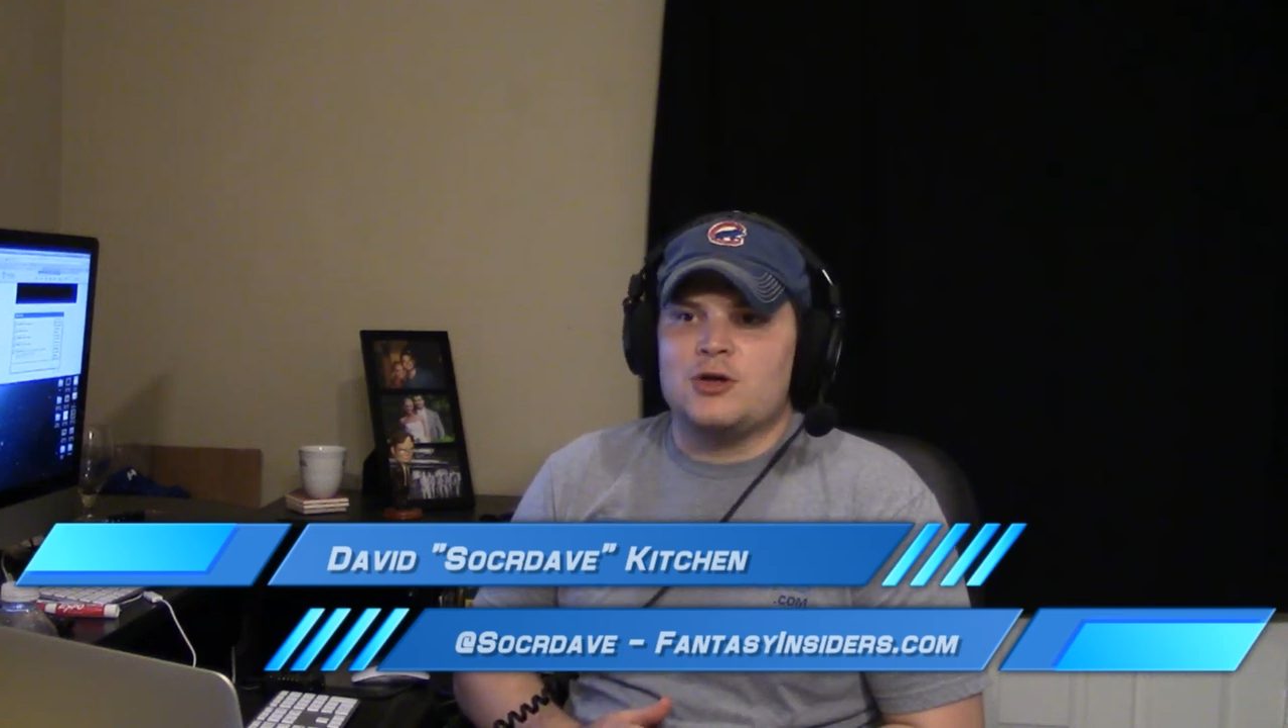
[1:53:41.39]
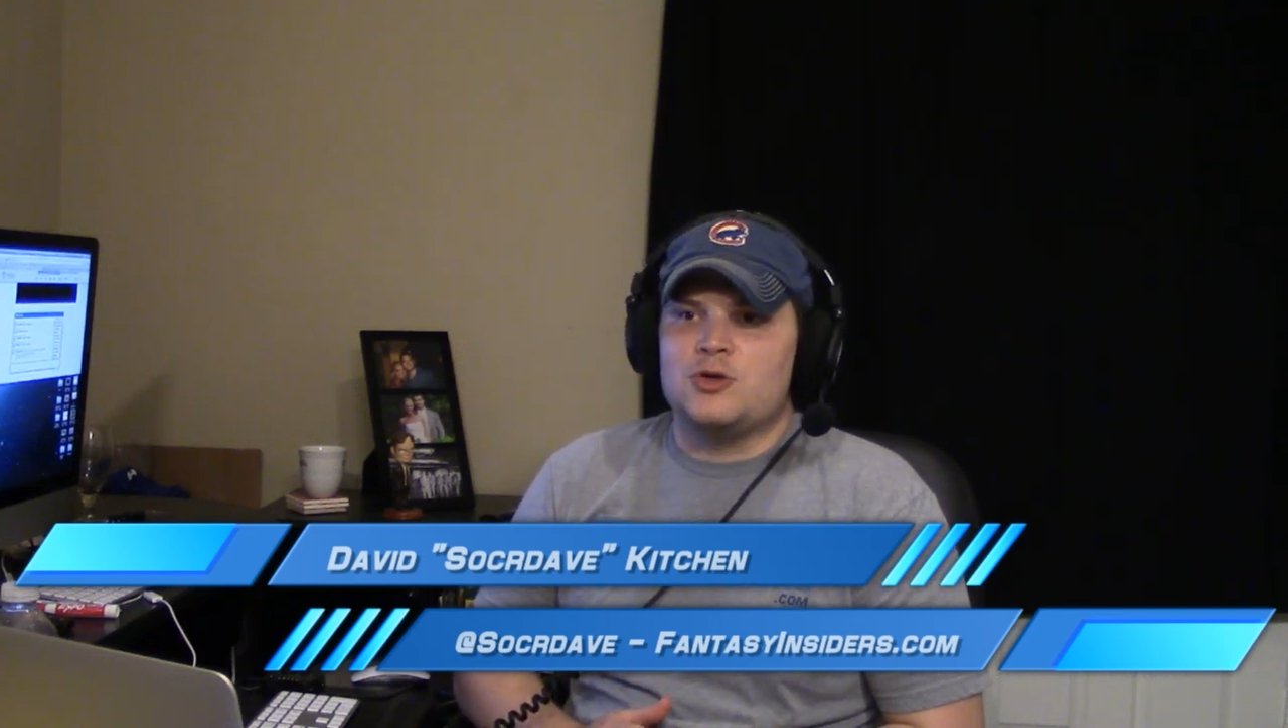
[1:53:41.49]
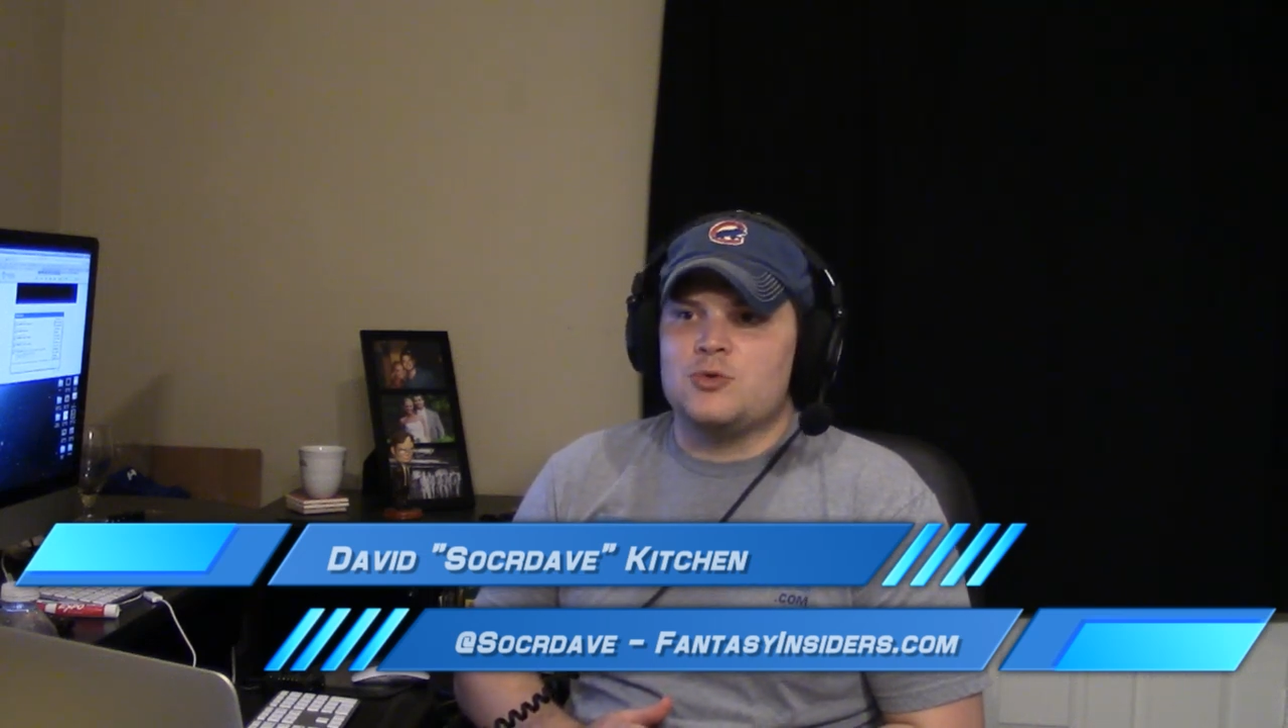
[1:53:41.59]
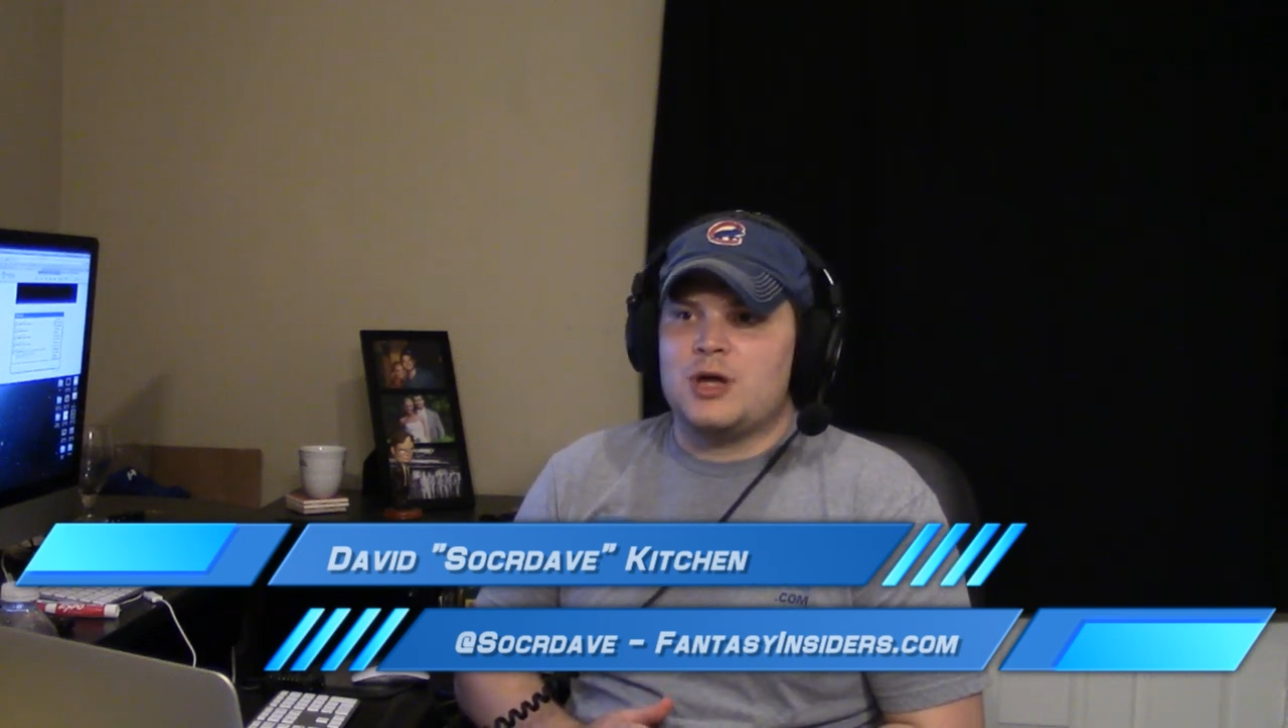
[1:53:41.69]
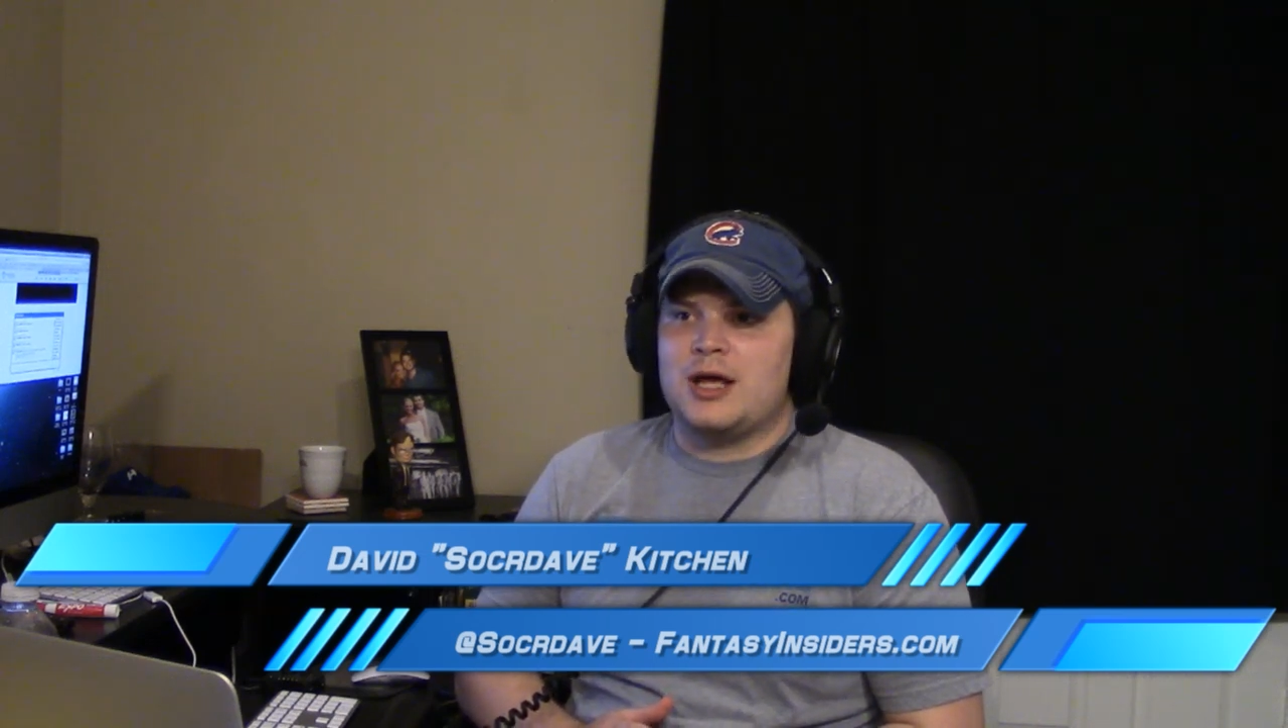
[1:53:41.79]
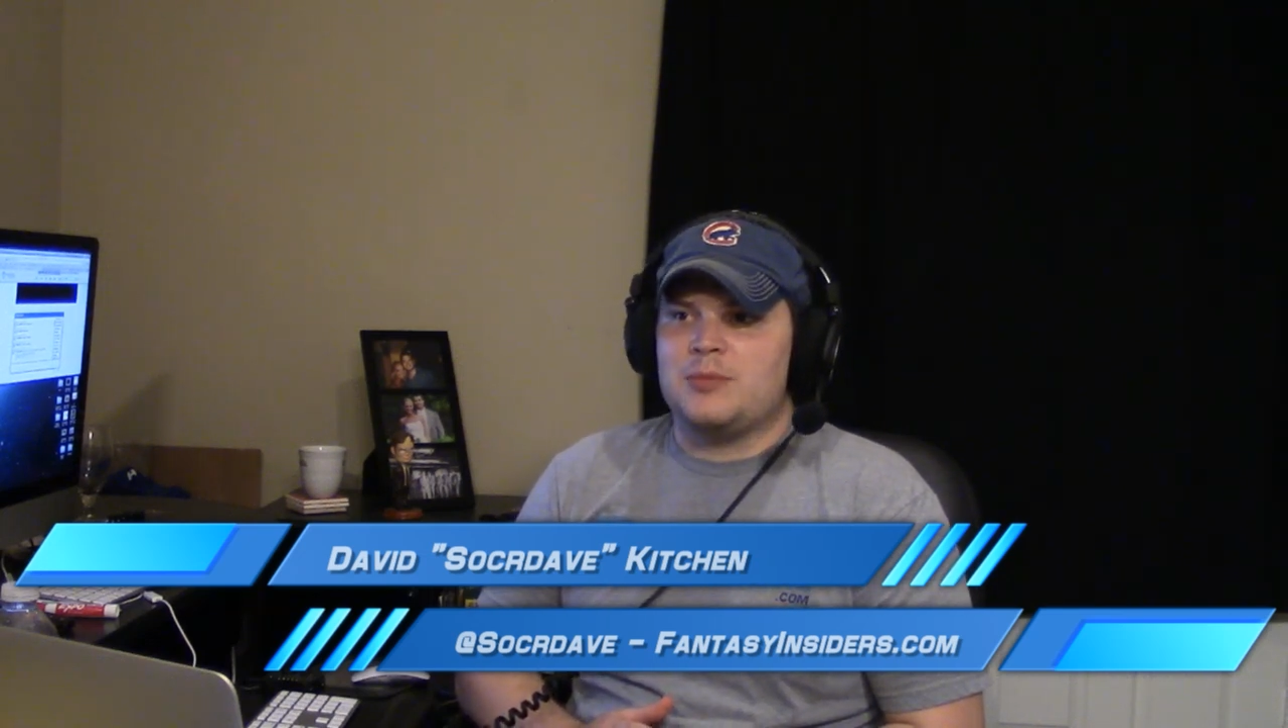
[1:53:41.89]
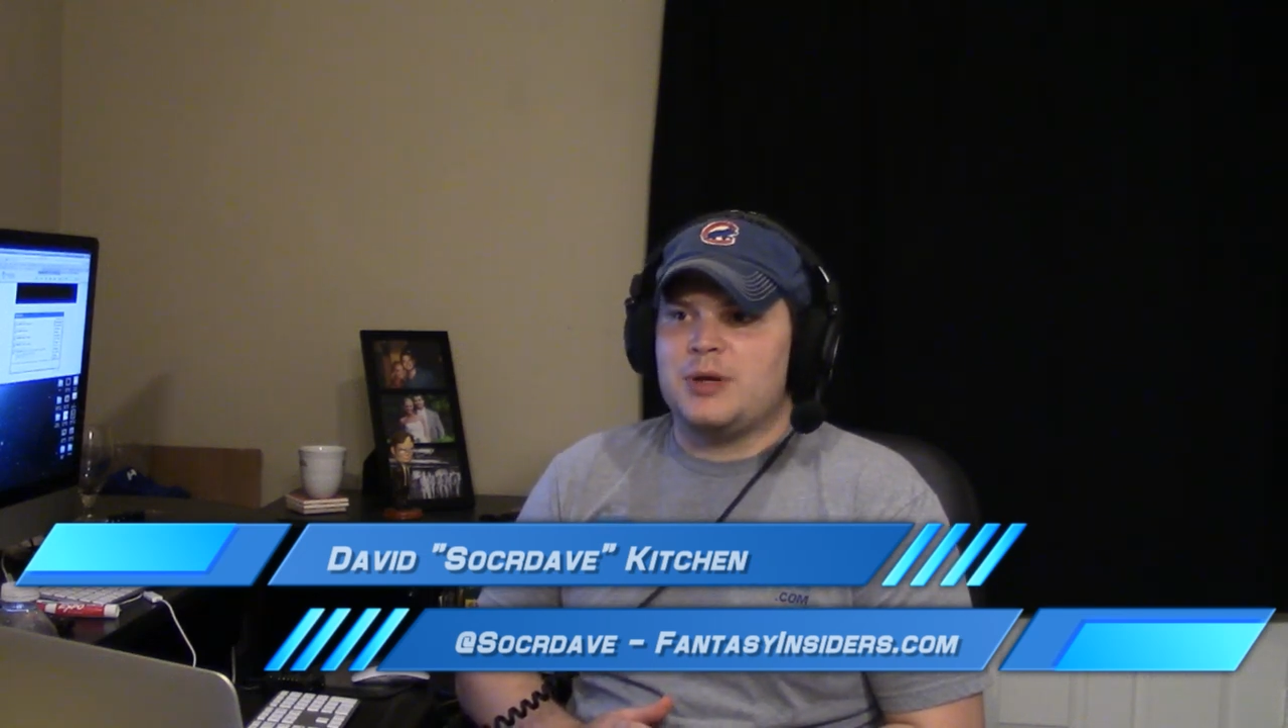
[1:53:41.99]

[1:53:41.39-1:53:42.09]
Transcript: you can